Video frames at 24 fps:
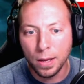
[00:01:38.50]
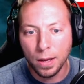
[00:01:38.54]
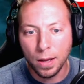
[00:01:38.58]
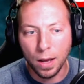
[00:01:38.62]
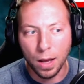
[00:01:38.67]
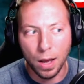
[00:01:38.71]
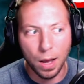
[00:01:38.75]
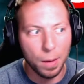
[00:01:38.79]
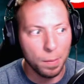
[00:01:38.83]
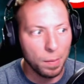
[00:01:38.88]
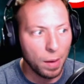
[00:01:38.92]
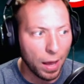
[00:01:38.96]

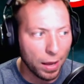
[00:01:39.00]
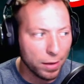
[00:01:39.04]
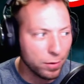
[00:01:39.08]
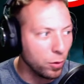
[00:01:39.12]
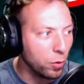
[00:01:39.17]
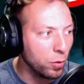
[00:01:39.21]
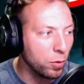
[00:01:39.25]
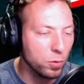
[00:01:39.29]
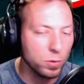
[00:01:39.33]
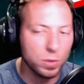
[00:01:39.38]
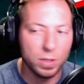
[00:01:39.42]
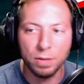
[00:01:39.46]
I
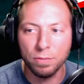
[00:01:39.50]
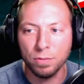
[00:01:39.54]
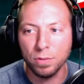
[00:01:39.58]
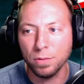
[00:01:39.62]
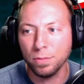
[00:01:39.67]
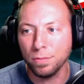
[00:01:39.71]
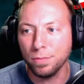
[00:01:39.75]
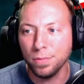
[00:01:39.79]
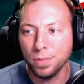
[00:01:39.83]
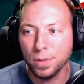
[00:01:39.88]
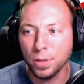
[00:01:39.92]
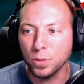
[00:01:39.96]
know there's
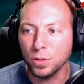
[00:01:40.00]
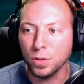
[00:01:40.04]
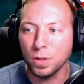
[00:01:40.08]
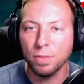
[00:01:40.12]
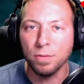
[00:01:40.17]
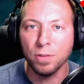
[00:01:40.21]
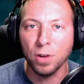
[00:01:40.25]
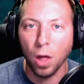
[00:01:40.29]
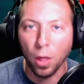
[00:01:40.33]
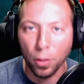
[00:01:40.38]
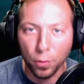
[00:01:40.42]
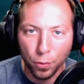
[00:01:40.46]
even
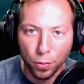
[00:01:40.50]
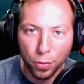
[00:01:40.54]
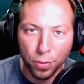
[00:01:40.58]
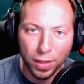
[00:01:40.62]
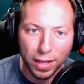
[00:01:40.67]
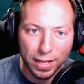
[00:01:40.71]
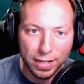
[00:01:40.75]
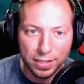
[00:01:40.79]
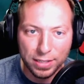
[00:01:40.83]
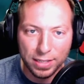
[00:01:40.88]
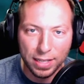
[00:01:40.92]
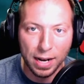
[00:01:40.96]
other
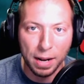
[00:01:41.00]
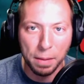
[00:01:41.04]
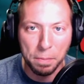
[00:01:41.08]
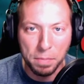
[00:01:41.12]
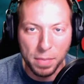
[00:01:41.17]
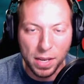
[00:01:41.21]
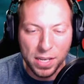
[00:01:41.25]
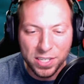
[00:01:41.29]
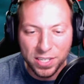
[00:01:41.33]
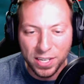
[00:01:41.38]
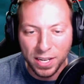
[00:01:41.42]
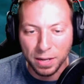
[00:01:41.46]
things that I'm
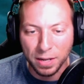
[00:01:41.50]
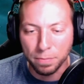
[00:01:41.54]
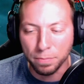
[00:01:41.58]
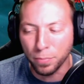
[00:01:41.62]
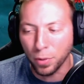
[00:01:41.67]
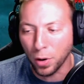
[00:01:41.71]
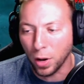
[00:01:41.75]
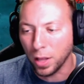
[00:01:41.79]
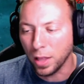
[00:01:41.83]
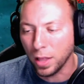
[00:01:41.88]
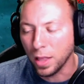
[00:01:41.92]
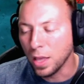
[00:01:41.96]
missing,
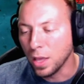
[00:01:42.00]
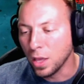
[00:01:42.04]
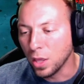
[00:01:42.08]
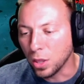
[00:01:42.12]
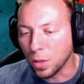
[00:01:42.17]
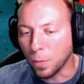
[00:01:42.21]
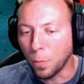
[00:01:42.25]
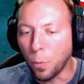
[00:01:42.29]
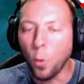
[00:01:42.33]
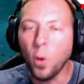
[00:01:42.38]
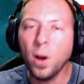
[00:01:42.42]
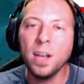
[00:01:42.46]
but
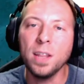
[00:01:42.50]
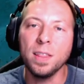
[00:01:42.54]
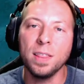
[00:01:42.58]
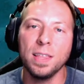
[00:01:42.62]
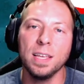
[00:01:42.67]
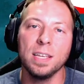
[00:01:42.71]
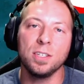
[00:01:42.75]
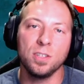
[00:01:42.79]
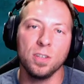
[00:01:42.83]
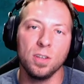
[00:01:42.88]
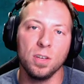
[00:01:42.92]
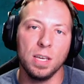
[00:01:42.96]
the point of
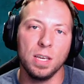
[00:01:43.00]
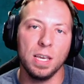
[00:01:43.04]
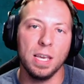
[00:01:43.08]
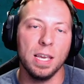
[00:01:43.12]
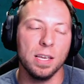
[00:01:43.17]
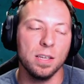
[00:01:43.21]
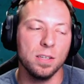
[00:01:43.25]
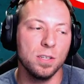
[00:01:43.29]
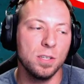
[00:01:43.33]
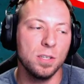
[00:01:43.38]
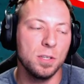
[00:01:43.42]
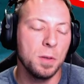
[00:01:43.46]
this
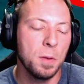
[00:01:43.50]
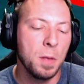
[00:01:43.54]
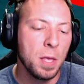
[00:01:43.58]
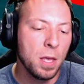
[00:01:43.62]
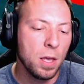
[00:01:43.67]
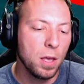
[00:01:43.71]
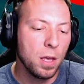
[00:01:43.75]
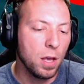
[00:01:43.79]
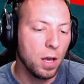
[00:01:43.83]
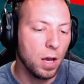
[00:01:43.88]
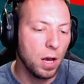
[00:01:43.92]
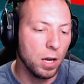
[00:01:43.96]
is
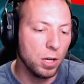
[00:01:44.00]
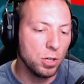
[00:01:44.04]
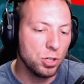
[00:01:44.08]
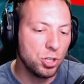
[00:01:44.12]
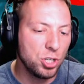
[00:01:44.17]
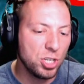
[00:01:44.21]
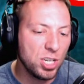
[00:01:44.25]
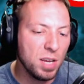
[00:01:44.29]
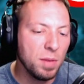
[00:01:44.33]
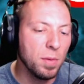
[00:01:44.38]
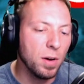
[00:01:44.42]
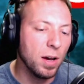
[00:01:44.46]

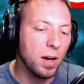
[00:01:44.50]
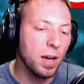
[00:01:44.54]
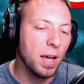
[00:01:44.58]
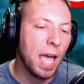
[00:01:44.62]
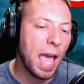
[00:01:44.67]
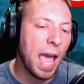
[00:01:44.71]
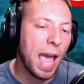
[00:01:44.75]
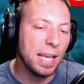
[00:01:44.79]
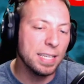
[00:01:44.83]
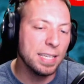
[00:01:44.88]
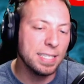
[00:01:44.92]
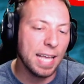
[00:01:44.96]
Shiba
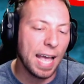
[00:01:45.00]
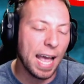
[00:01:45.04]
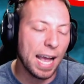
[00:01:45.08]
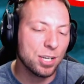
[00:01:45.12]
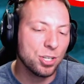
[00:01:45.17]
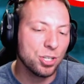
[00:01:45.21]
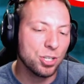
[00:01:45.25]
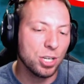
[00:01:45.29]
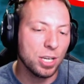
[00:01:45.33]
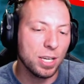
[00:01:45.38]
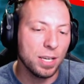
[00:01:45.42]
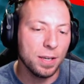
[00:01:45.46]
has
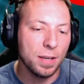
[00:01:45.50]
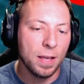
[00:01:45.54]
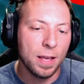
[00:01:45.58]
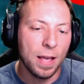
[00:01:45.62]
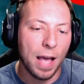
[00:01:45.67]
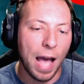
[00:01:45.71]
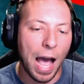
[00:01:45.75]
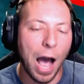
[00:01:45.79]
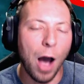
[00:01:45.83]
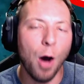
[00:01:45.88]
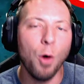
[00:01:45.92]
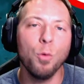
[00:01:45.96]
actually
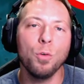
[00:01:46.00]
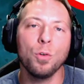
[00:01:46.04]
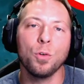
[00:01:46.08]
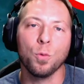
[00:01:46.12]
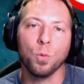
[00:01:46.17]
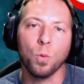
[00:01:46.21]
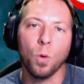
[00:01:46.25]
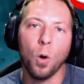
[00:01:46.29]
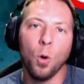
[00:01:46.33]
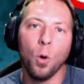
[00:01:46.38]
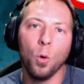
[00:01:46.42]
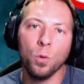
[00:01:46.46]

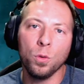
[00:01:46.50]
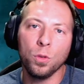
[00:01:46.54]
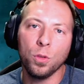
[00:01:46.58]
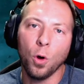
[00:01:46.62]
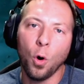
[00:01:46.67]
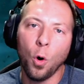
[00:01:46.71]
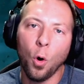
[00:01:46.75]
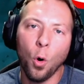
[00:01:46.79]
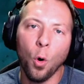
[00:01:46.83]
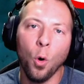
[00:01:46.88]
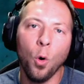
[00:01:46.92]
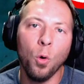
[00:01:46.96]
outgrown the
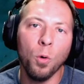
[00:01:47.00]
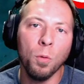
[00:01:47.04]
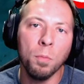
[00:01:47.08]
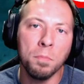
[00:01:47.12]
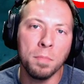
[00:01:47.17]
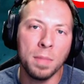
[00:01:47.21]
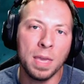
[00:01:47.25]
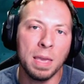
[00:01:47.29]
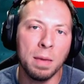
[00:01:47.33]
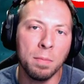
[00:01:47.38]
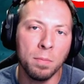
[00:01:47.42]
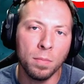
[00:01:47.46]
whole
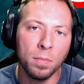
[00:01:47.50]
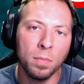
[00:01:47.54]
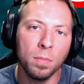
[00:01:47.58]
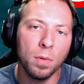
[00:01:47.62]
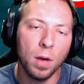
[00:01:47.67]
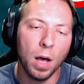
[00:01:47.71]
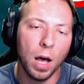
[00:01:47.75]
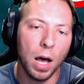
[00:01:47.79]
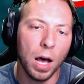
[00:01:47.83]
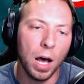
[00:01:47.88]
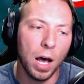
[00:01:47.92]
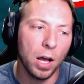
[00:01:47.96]
meme
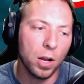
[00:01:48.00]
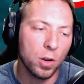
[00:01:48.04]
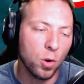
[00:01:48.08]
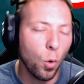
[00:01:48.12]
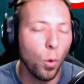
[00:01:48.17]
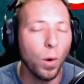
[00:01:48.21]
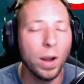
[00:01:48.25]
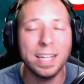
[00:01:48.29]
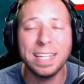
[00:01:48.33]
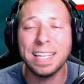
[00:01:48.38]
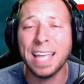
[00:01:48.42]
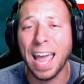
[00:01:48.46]

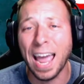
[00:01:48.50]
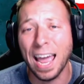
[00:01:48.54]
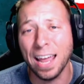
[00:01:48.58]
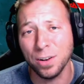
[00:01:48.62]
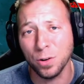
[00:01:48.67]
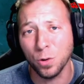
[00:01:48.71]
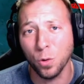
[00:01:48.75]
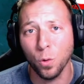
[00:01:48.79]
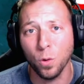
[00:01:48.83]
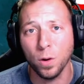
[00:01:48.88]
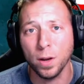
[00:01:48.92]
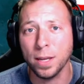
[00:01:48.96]
coin
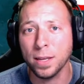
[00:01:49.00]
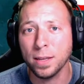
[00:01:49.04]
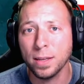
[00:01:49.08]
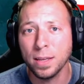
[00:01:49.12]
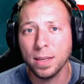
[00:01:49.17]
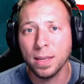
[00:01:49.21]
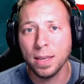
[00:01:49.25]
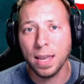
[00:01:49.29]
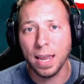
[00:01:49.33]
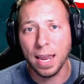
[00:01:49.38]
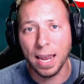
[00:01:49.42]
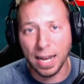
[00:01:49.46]
category.
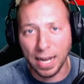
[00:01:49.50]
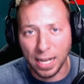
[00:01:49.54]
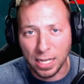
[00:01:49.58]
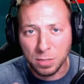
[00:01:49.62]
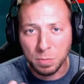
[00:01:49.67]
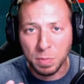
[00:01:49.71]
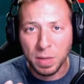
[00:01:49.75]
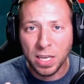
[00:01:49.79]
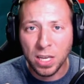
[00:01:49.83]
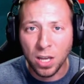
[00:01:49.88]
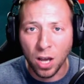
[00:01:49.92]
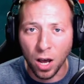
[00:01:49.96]
It has
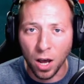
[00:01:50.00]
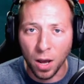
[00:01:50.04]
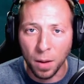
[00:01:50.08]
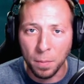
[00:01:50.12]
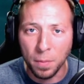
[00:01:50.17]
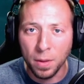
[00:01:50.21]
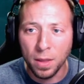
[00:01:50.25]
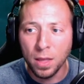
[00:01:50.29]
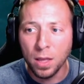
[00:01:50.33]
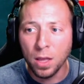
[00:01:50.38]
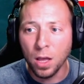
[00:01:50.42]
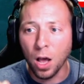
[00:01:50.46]

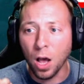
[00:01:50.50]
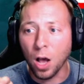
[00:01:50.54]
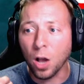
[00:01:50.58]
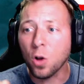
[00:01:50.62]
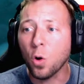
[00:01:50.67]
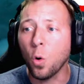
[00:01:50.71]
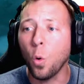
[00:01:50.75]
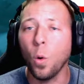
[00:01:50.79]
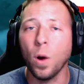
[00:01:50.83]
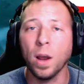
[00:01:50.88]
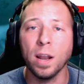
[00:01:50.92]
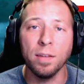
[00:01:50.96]
become a
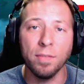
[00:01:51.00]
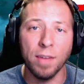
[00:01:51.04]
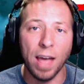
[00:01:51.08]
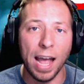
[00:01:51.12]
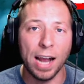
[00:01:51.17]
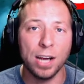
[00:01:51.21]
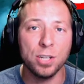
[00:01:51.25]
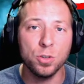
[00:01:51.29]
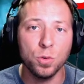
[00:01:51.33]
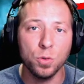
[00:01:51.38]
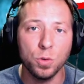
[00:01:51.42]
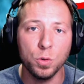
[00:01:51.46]
coin of
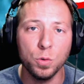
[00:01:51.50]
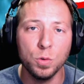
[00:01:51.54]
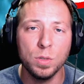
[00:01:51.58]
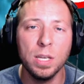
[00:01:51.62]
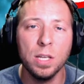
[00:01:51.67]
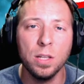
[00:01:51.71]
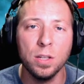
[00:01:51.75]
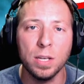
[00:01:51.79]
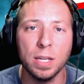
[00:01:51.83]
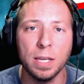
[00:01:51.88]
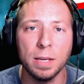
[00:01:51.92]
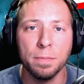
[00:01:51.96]
actual
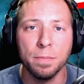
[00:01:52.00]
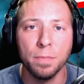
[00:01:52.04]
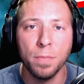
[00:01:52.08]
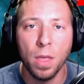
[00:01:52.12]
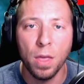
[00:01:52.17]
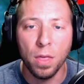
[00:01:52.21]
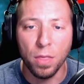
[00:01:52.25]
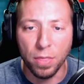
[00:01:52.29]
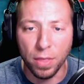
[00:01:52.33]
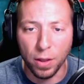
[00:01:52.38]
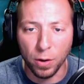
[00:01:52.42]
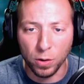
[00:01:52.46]
utility.
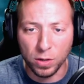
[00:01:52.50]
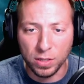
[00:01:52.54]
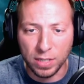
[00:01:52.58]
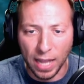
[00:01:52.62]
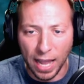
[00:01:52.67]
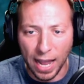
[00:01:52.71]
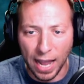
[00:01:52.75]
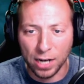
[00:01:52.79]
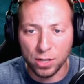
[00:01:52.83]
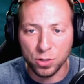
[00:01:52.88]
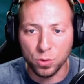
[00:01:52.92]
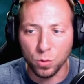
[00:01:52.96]
There is
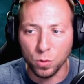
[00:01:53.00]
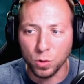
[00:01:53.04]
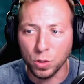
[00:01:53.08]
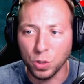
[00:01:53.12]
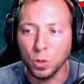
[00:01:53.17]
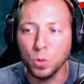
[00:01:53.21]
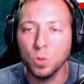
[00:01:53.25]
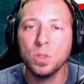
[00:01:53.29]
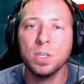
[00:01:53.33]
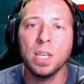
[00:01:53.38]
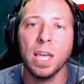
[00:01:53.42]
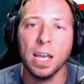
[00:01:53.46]
actual
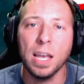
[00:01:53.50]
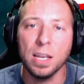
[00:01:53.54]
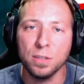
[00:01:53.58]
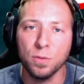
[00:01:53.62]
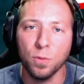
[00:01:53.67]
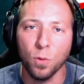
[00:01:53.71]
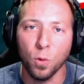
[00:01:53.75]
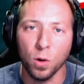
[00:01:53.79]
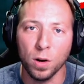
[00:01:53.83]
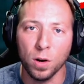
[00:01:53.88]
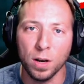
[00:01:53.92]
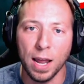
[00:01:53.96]
use case
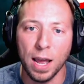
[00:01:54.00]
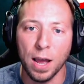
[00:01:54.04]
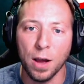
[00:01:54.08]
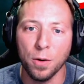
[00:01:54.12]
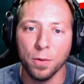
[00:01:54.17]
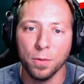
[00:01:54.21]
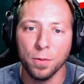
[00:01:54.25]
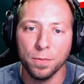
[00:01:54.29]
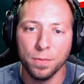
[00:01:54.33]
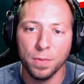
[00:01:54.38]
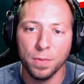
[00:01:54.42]
for it now.